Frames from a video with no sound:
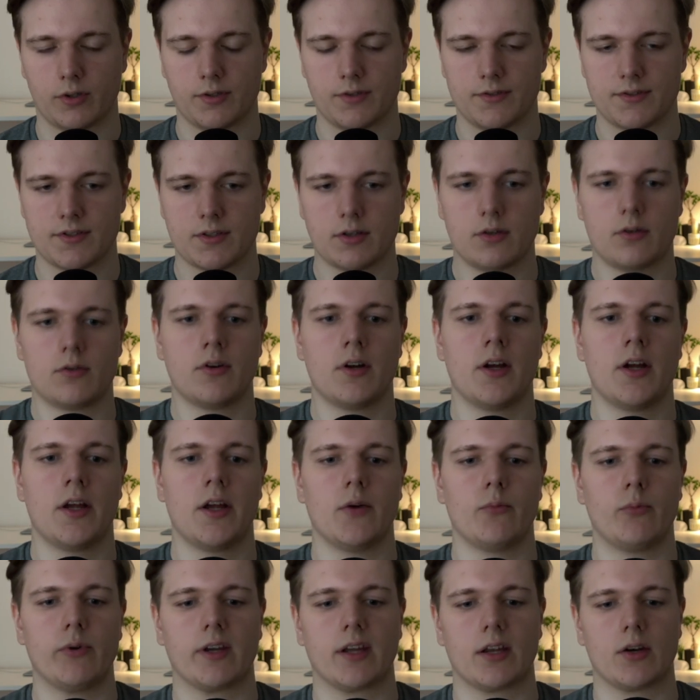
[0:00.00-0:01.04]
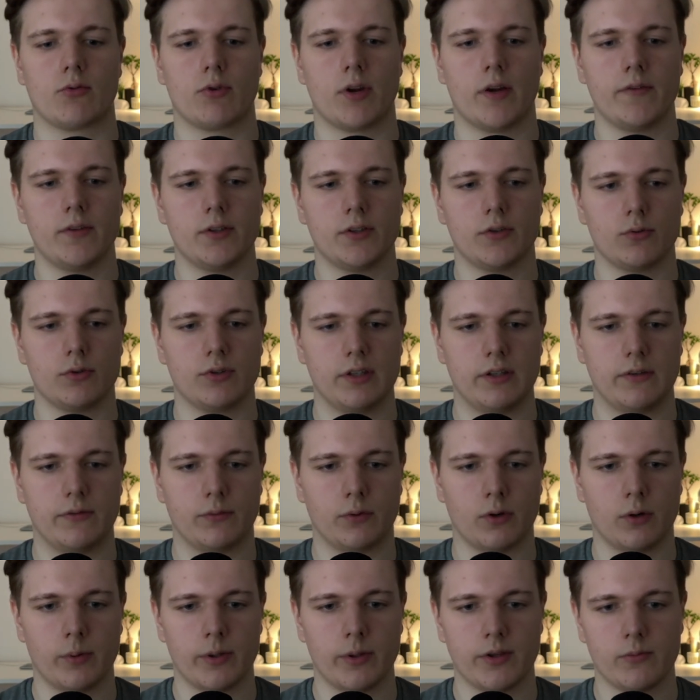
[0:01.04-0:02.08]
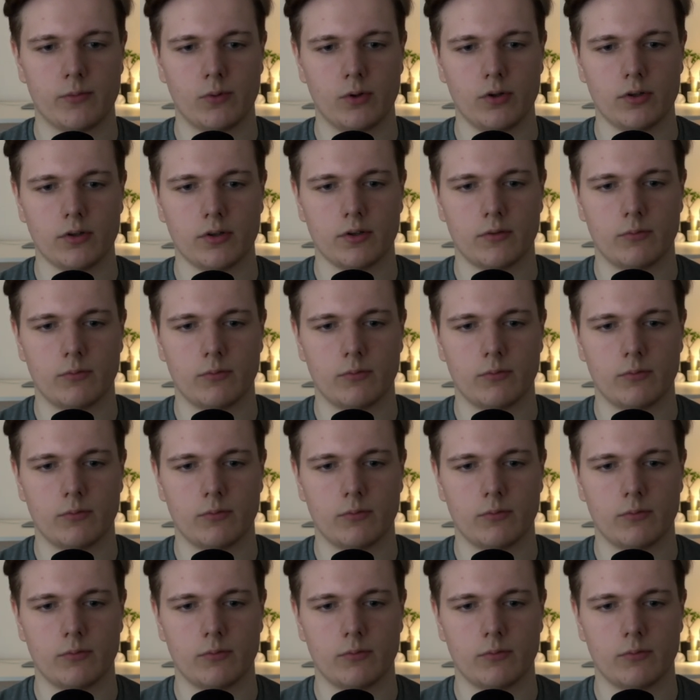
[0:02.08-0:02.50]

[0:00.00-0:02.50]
So we can travel to d4 with the rook,